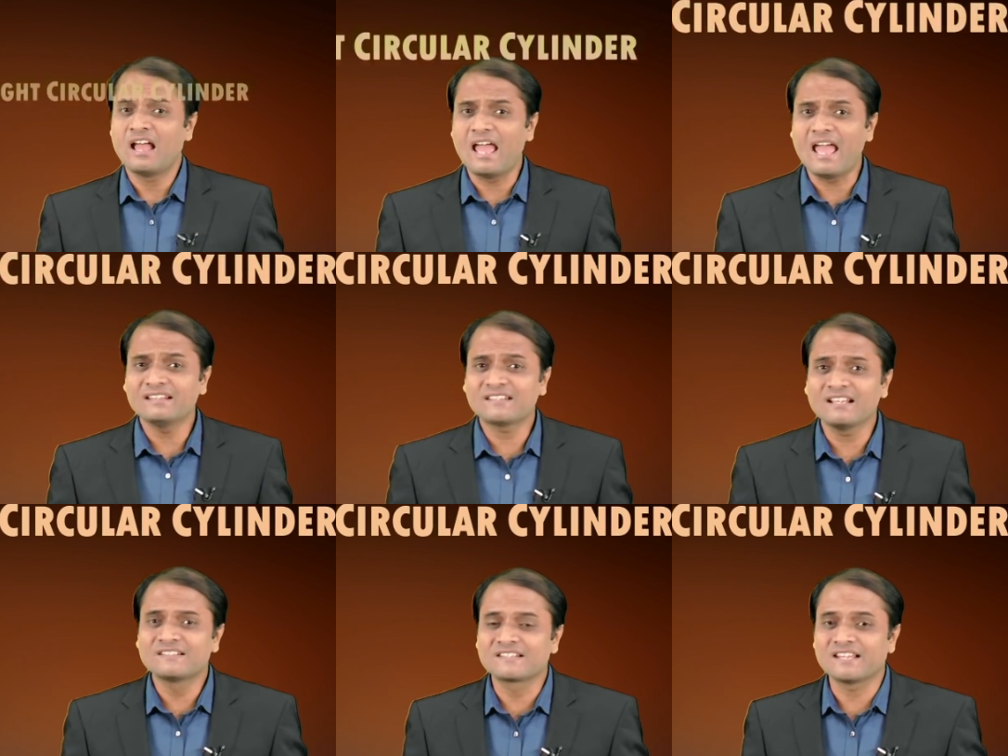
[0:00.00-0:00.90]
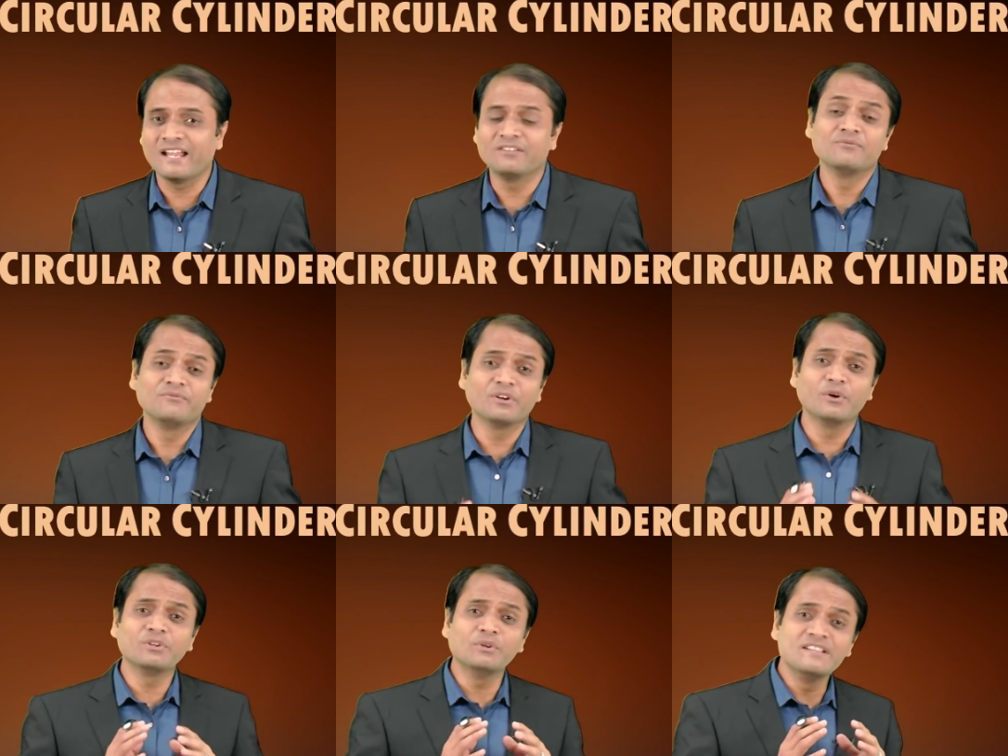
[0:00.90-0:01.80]
Uh, as I said, we are
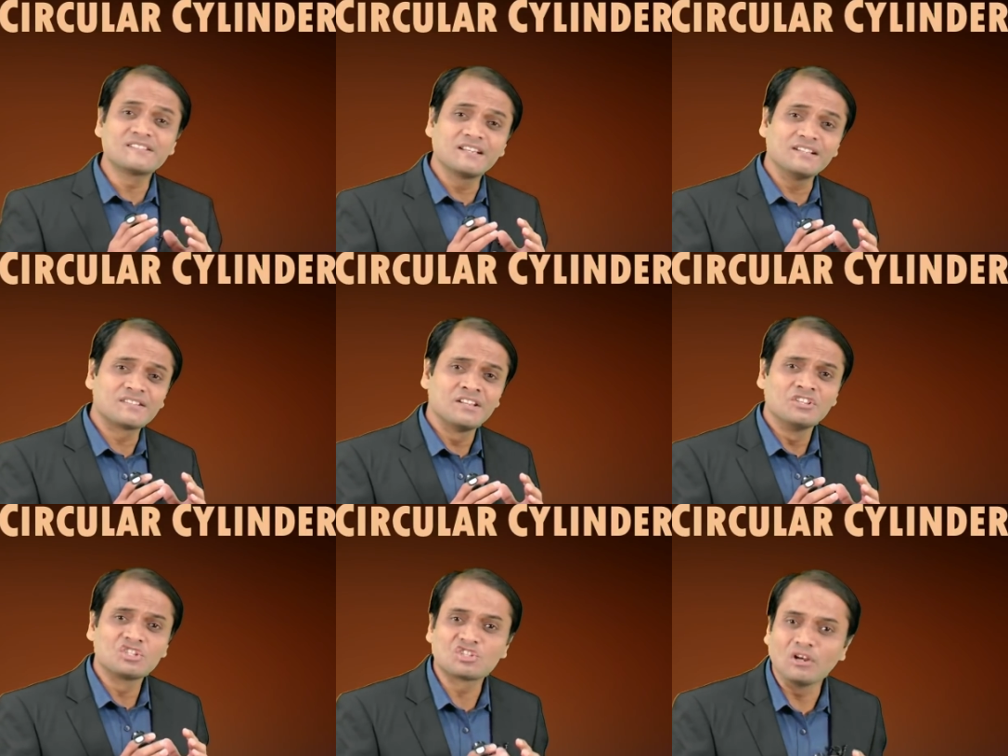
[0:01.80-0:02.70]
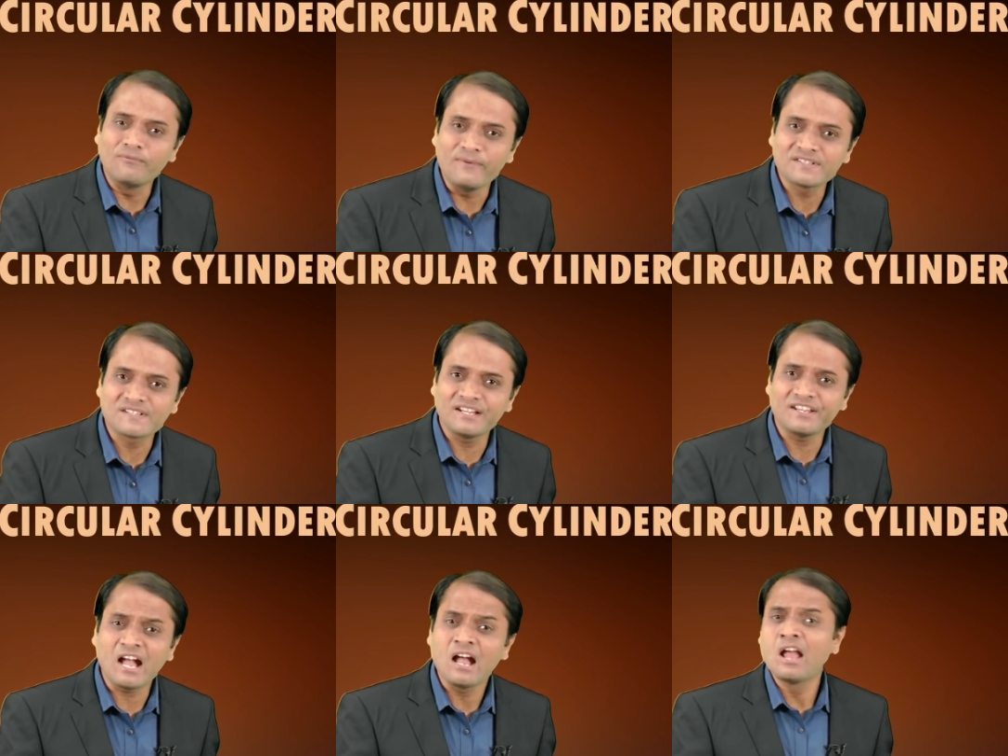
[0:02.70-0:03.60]
going to discuss surface
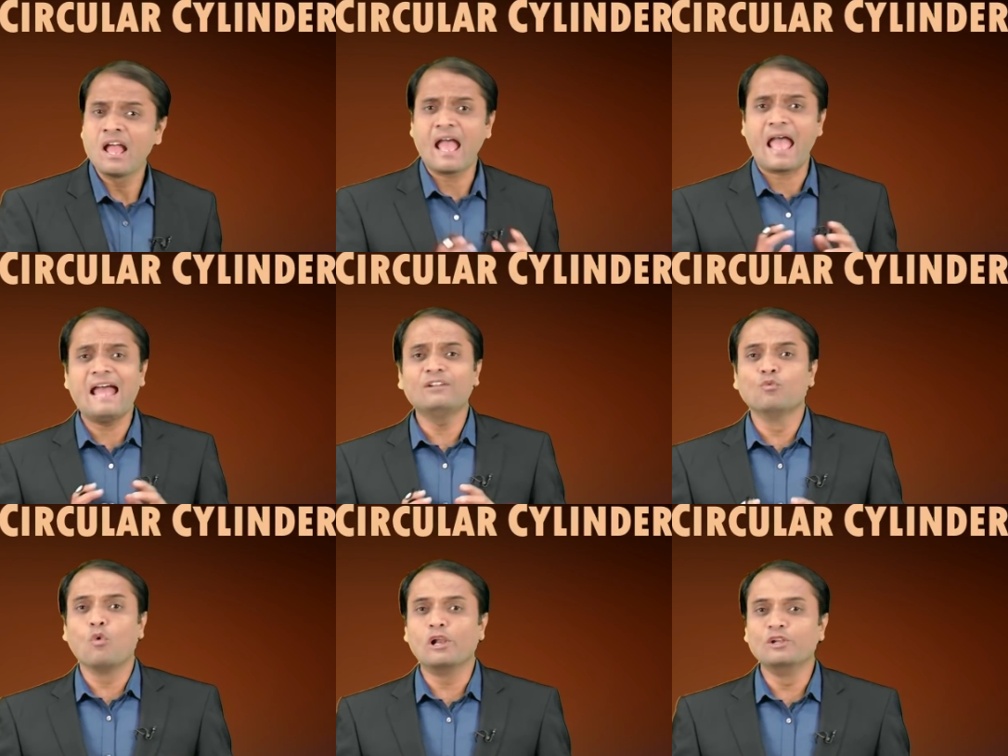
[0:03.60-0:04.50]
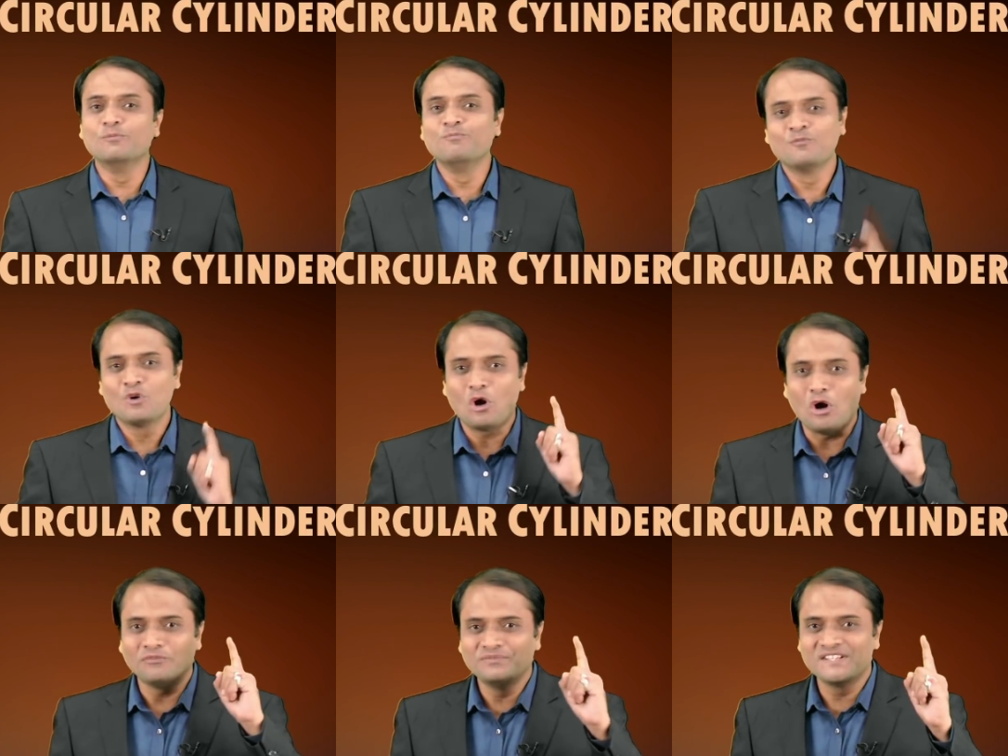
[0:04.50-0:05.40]
area and volume
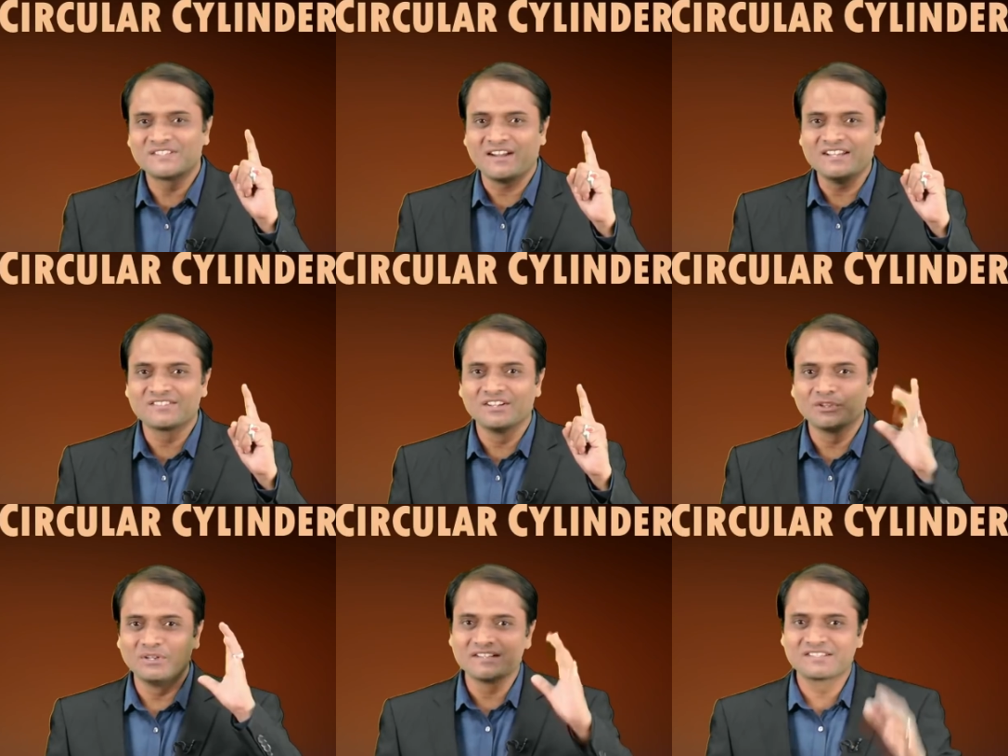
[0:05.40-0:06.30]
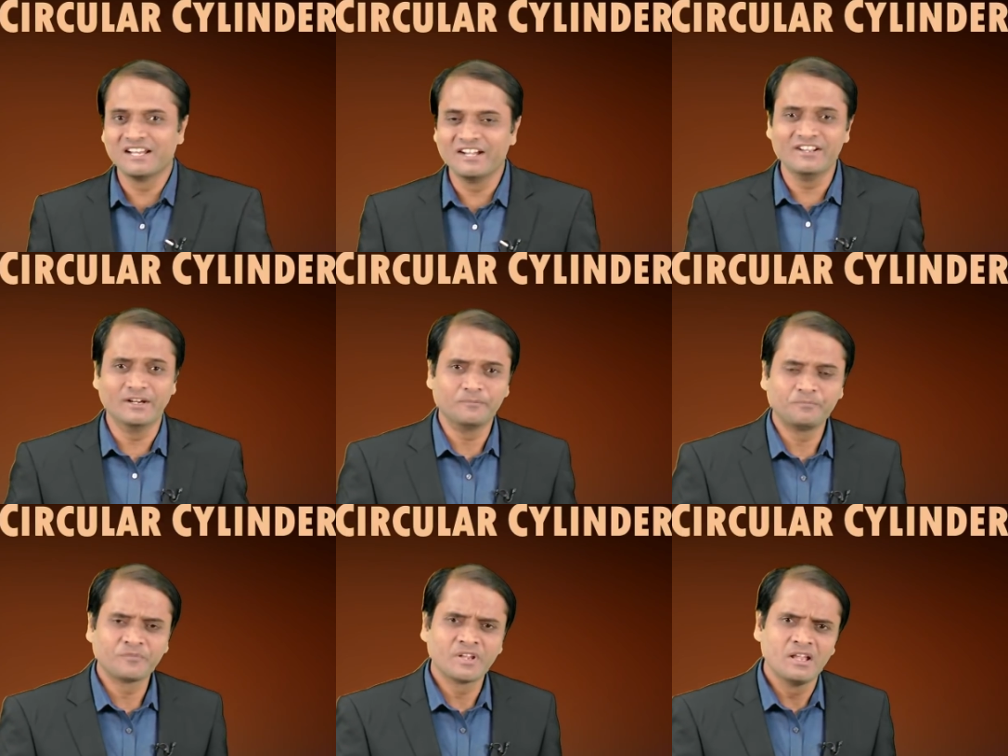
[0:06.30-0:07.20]
of this right circular cylinder.
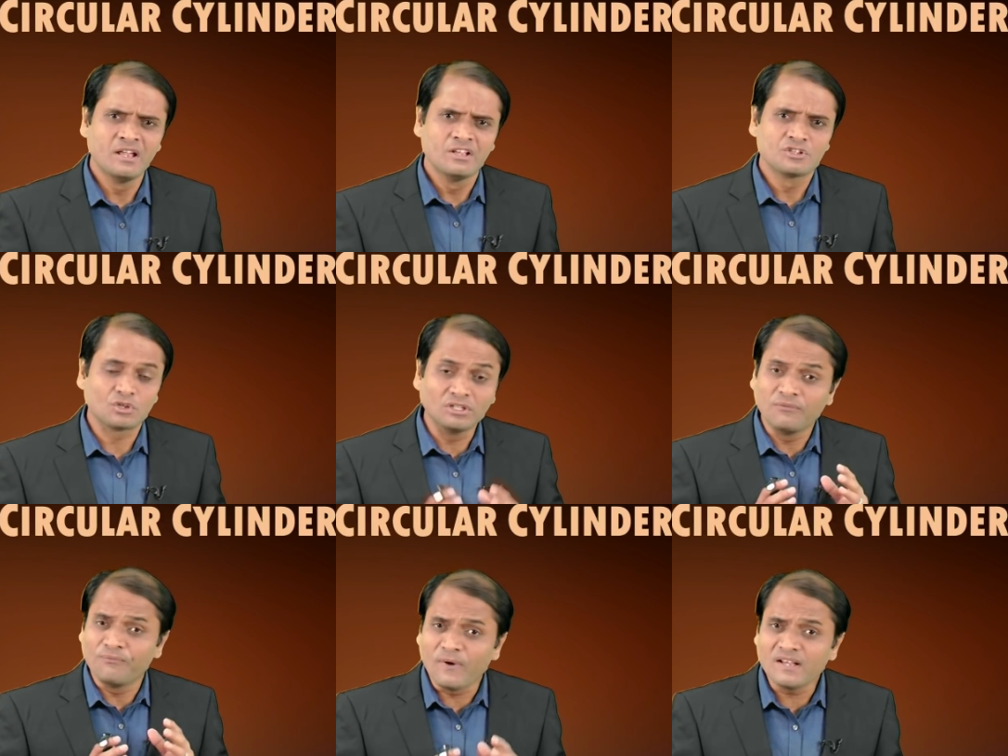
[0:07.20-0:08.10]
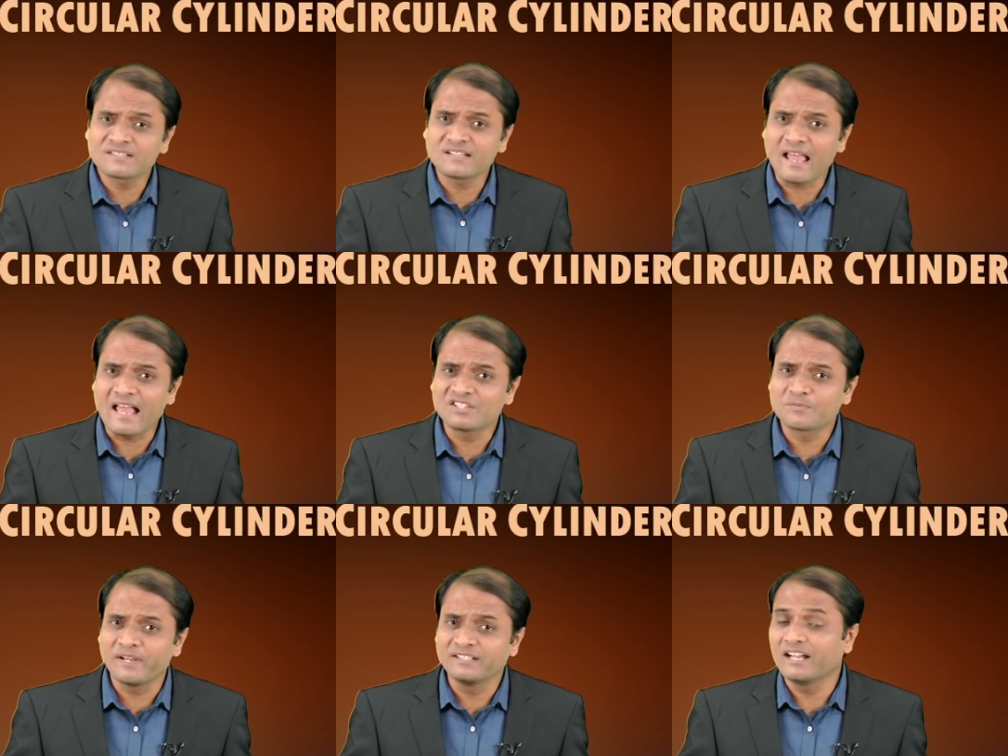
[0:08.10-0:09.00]
So the first
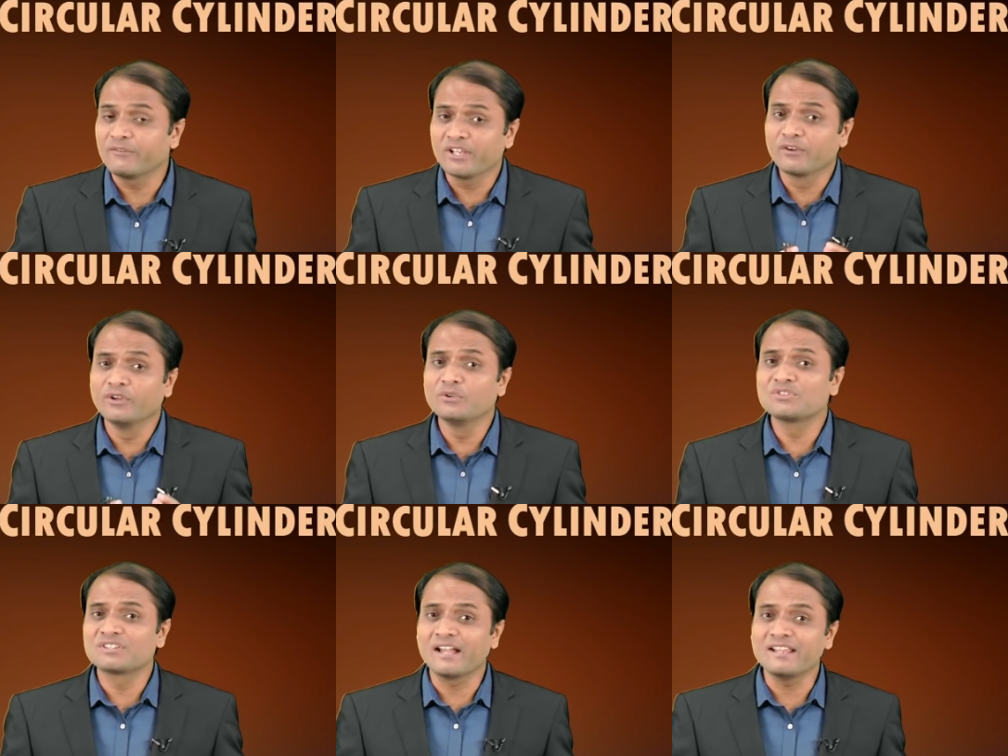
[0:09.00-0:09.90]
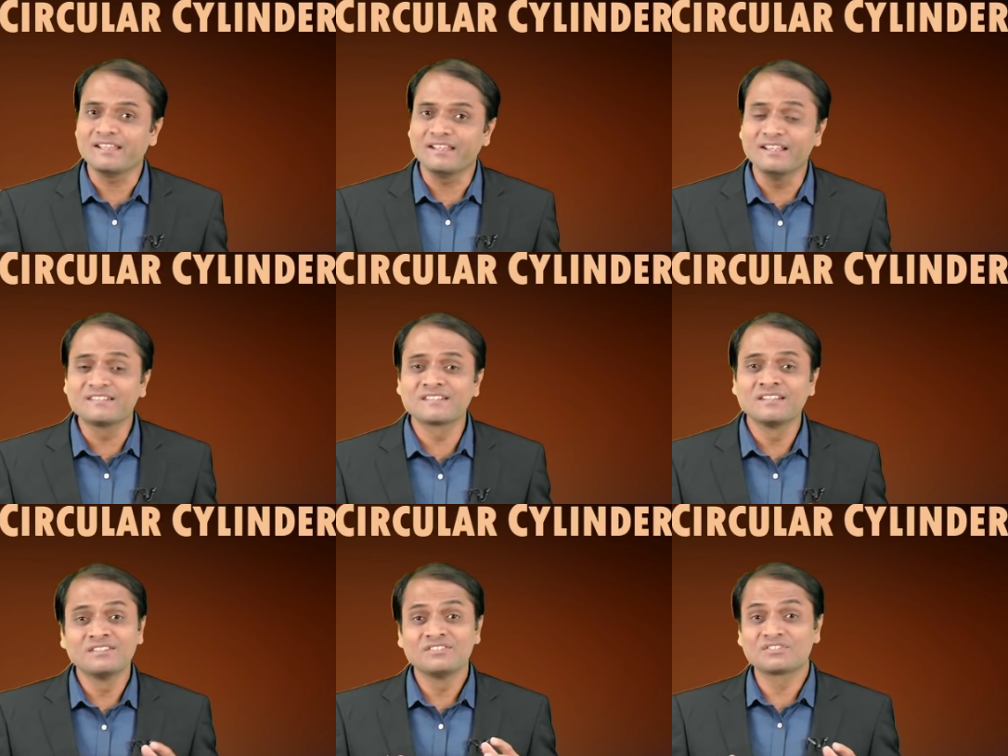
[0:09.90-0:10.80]
aspect that we are going to study
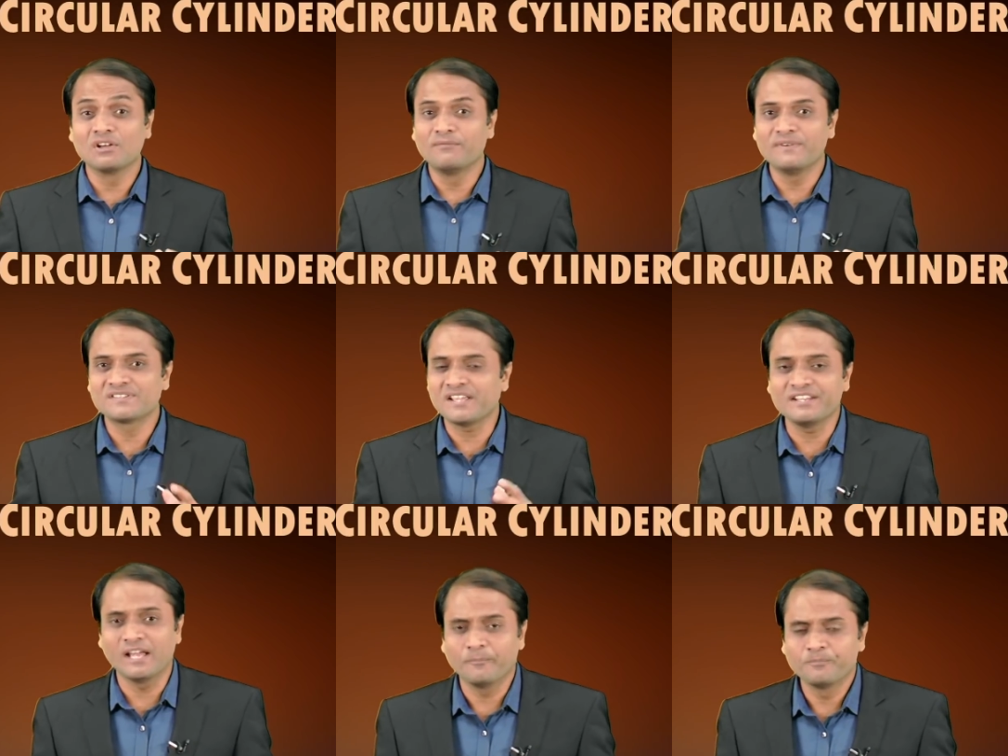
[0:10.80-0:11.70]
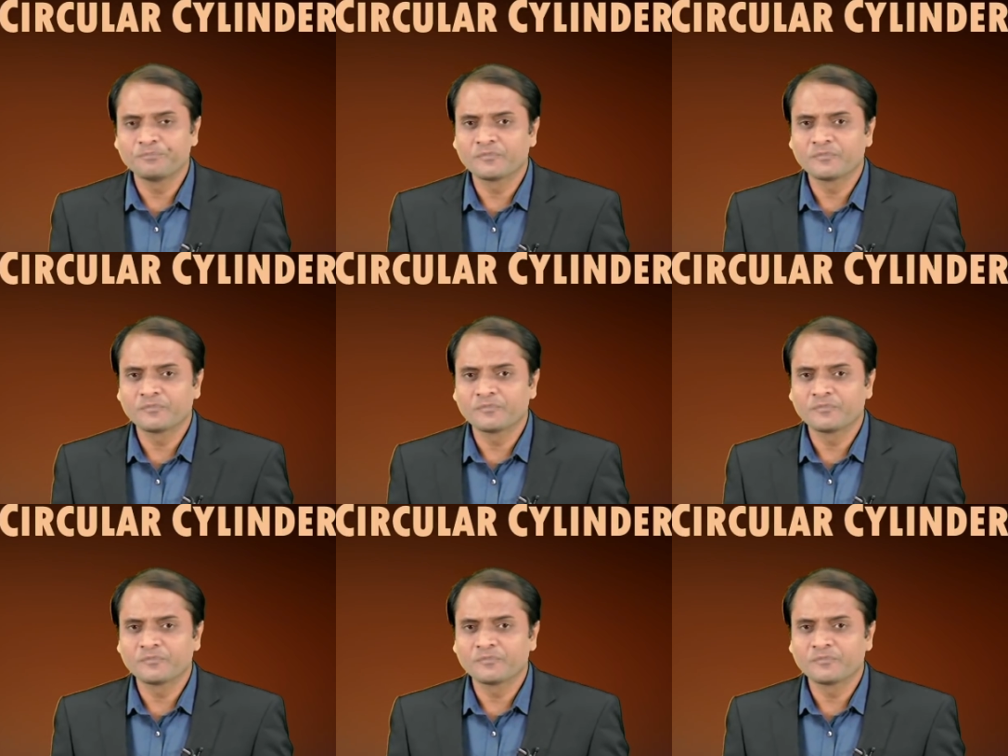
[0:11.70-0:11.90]
is surface area.